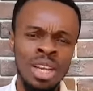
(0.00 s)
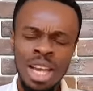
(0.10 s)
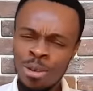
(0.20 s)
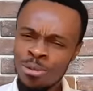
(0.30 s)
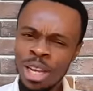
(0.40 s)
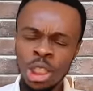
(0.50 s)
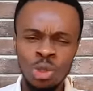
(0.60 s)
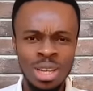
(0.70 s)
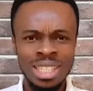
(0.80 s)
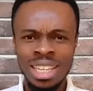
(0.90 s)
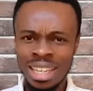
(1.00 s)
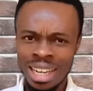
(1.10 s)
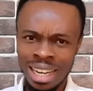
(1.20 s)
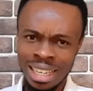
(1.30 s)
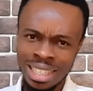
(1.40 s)
Afia Schwar
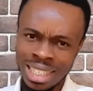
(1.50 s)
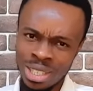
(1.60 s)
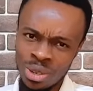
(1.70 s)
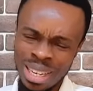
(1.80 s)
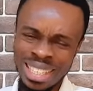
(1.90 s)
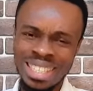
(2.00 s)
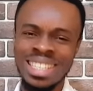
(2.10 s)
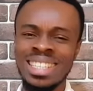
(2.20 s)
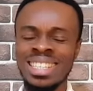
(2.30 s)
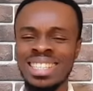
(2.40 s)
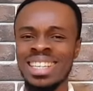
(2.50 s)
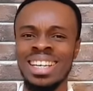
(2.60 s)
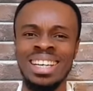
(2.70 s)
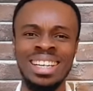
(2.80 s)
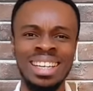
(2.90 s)
nega is still insisting,
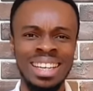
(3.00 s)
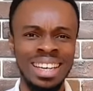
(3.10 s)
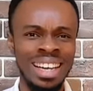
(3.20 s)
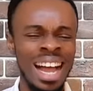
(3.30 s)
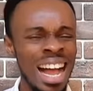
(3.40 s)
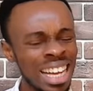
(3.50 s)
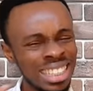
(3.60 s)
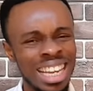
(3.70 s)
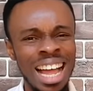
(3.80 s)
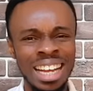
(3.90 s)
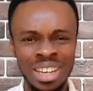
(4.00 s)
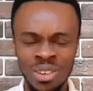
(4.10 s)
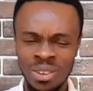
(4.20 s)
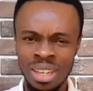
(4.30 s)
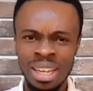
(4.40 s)
say, hashtag, you
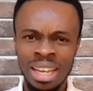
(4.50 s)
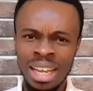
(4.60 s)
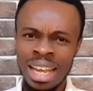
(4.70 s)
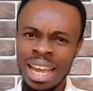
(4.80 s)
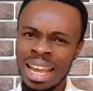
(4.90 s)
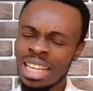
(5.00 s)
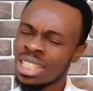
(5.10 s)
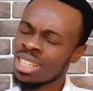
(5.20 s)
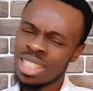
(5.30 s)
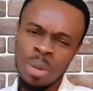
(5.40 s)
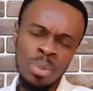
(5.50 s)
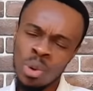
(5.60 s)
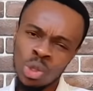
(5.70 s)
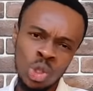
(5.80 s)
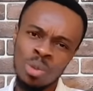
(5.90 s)
know, it's not
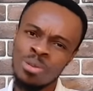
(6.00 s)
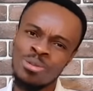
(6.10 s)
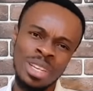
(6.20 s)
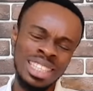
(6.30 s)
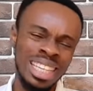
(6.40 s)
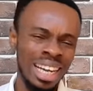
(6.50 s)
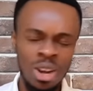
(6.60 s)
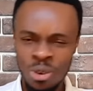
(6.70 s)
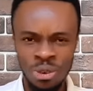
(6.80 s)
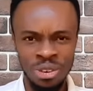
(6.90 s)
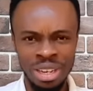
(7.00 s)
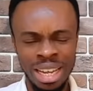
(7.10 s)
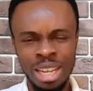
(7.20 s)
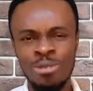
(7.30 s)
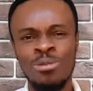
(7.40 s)
supposed to be fix the country,
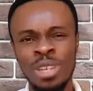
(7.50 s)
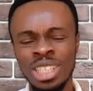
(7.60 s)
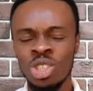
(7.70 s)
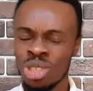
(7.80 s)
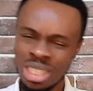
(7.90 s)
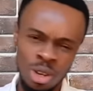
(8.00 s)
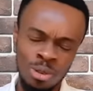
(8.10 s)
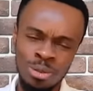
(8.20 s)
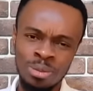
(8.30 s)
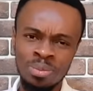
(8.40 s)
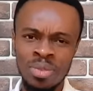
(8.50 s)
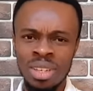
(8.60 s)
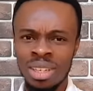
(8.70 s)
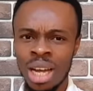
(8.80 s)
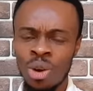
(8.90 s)
fix yourself.
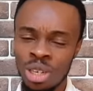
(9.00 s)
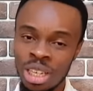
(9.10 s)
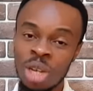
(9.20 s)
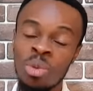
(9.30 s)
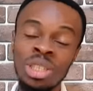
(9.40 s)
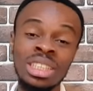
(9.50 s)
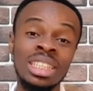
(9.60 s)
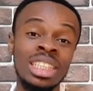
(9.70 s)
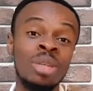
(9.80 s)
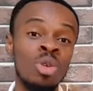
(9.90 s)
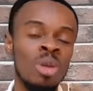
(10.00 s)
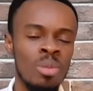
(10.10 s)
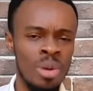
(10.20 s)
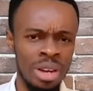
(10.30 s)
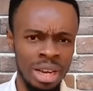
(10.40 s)
Now, or the immune church, remove a
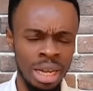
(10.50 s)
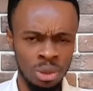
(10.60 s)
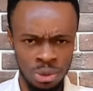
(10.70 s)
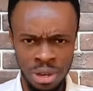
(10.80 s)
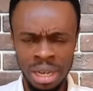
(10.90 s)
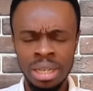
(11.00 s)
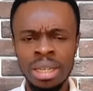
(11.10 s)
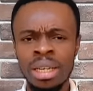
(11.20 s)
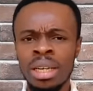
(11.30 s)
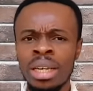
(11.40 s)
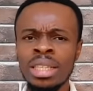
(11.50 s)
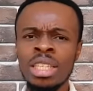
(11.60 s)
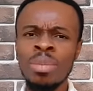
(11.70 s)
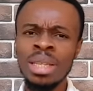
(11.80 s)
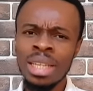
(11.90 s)
bray atuja. It
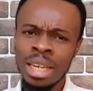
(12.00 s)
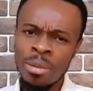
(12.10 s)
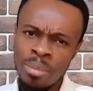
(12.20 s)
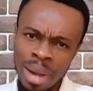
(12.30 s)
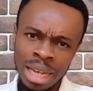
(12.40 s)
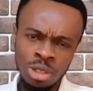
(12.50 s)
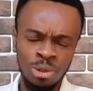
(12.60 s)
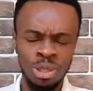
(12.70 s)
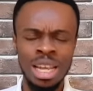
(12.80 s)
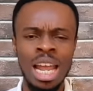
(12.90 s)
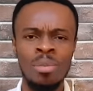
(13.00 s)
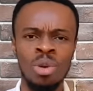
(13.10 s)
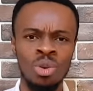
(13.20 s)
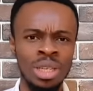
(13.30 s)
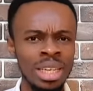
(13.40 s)
means taking much of your time,
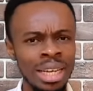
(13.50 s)
you know, yeni